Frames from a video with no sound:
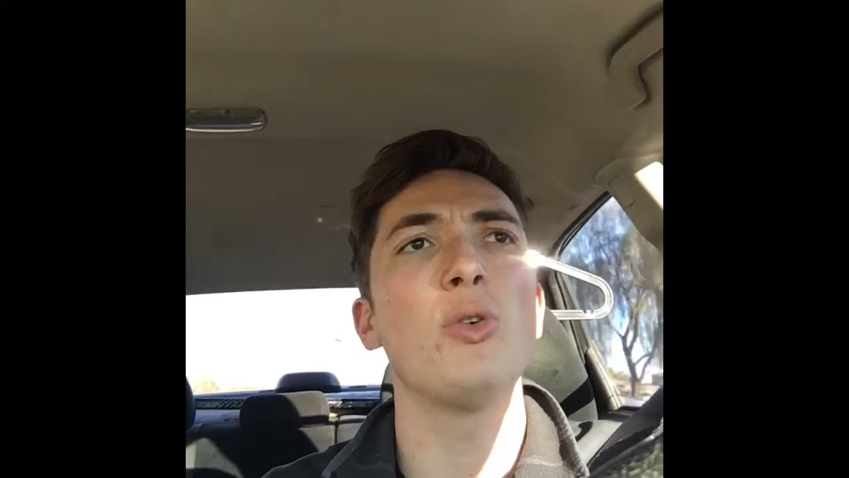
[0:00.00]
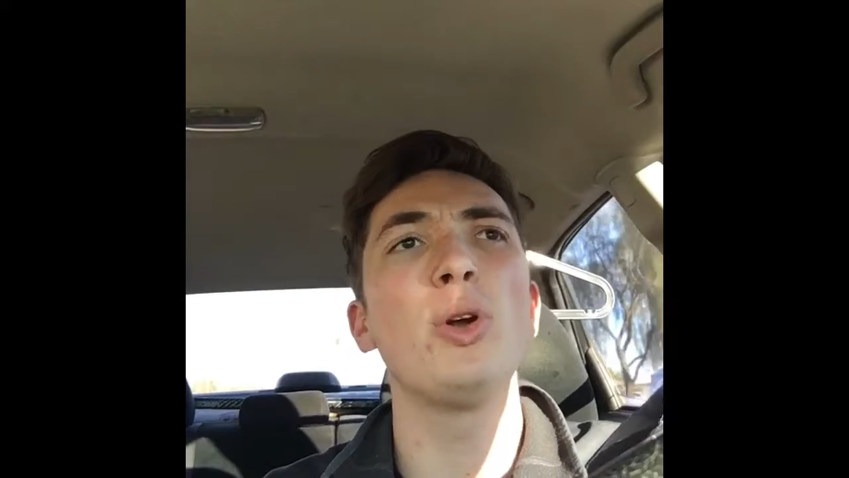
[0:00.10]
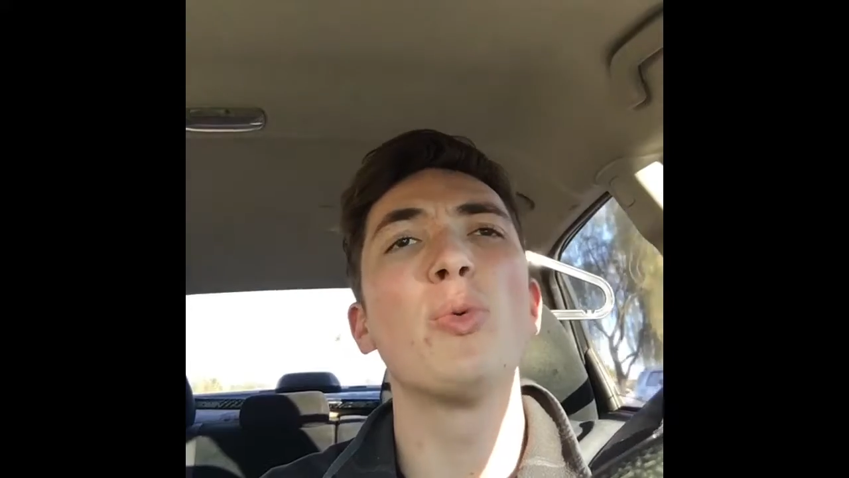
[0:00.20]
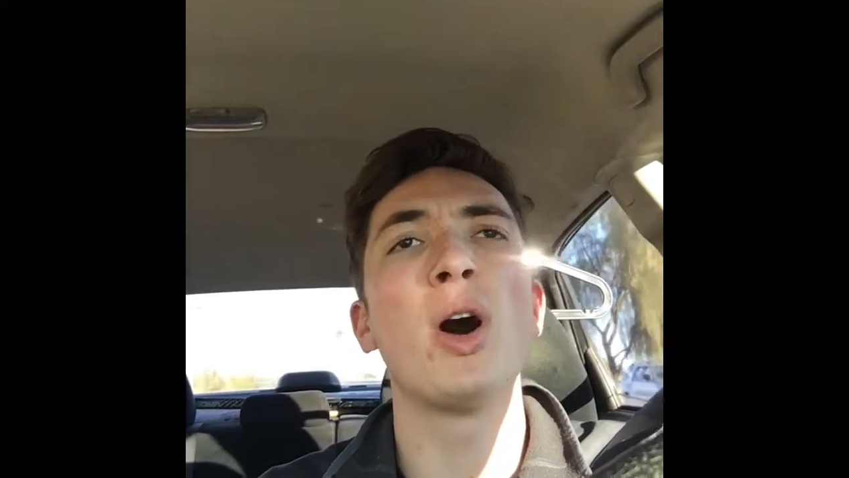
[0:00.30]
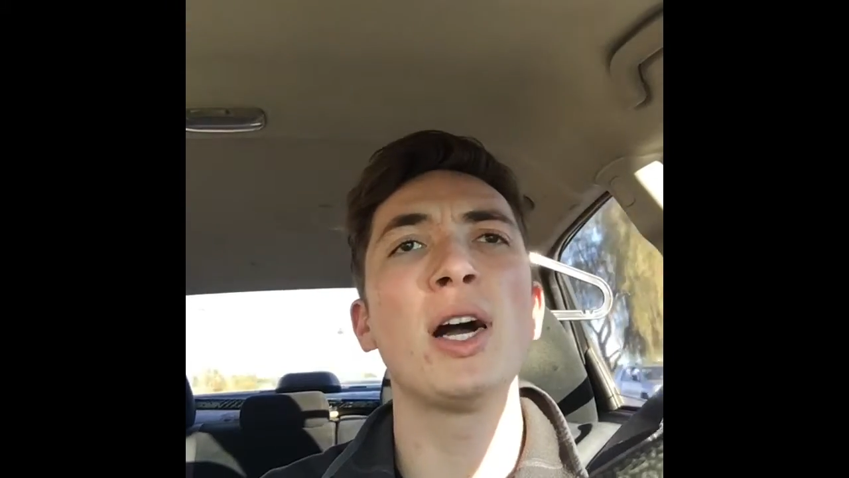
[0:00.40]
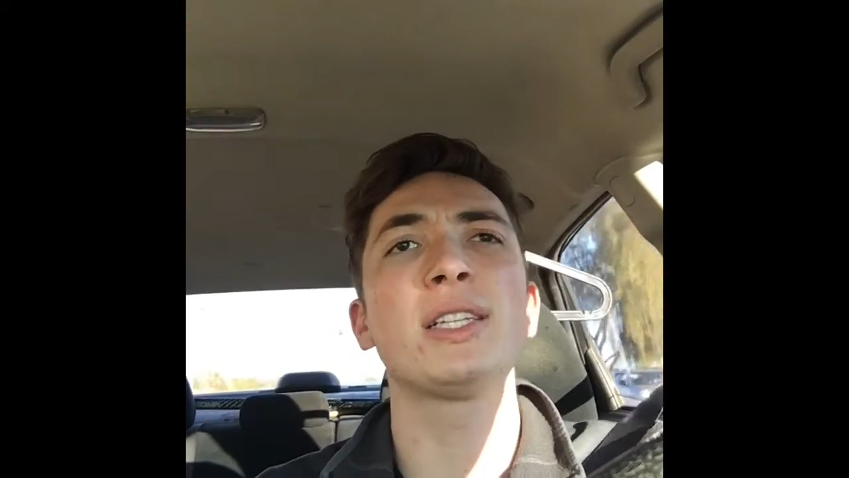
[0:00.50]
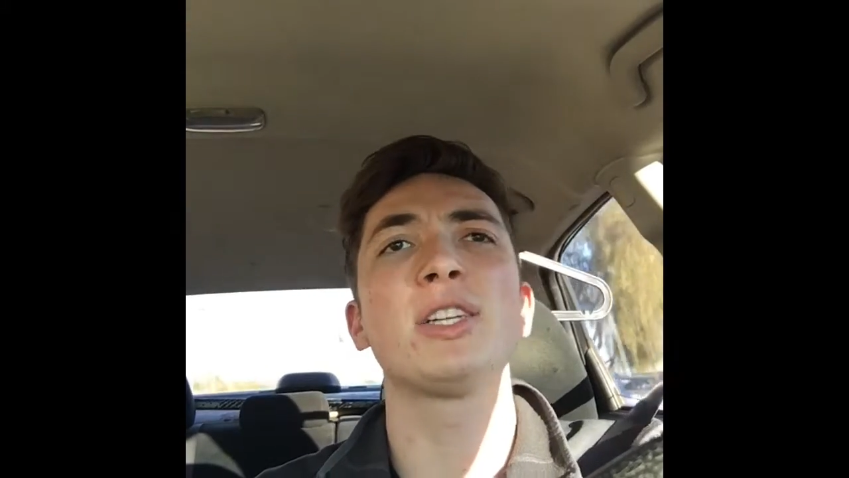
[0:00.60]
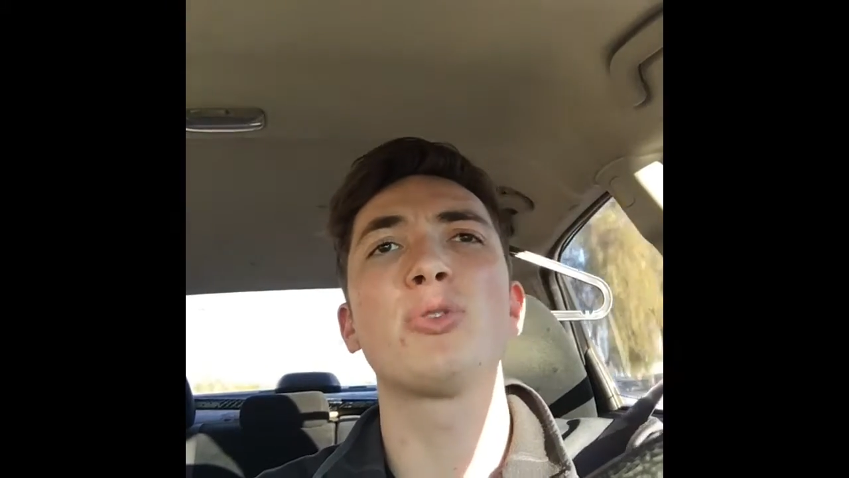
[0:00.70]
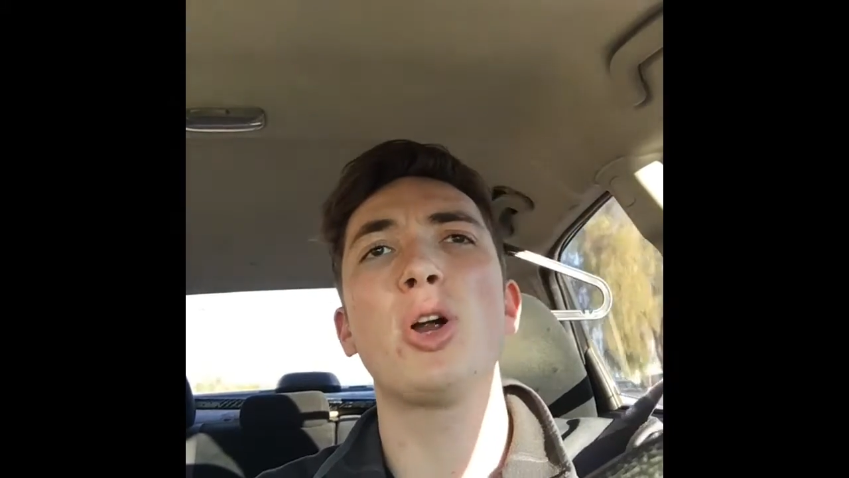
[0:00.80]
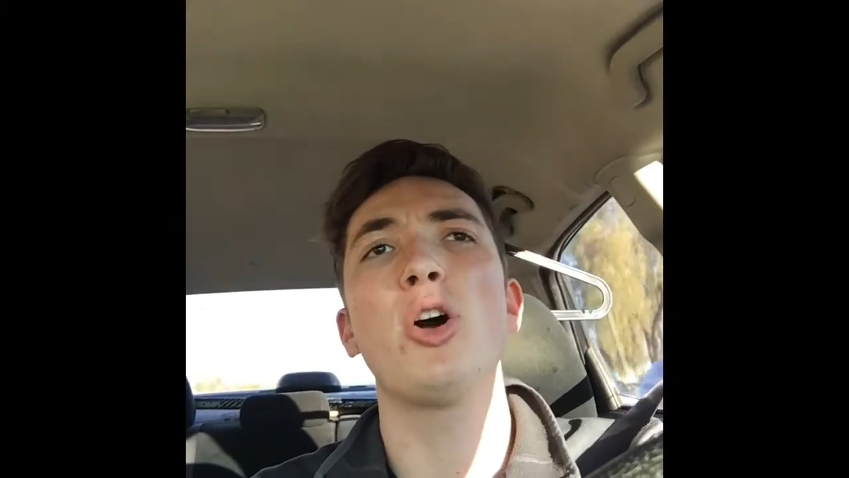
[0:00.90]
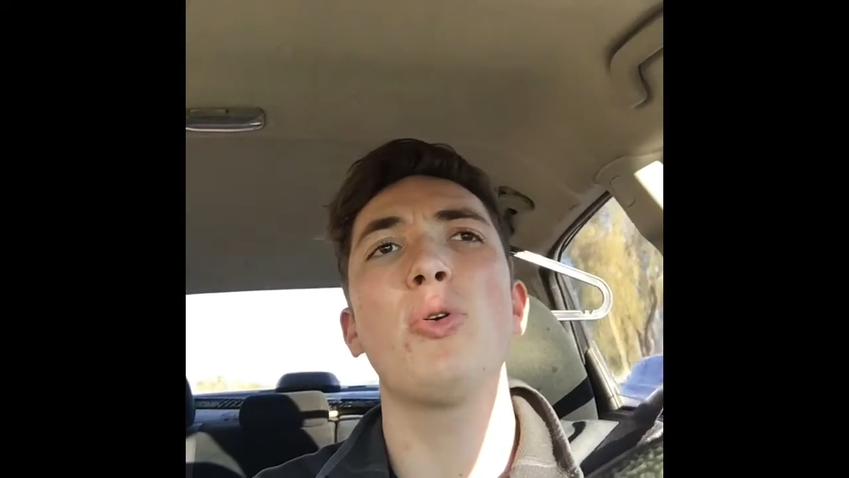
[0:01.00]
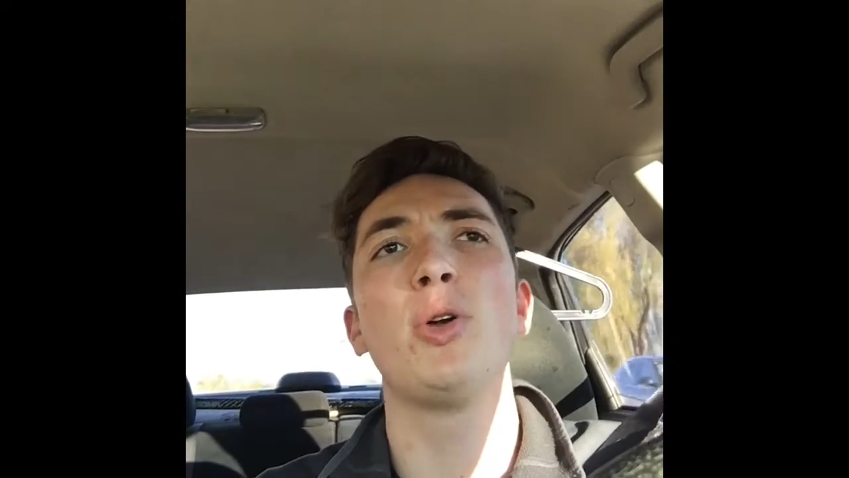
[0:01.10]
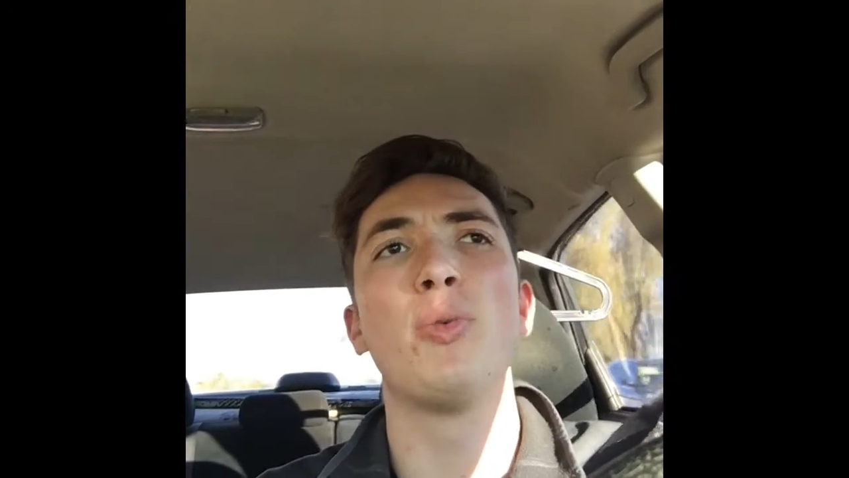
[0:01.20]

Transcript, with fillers: we want to grow, we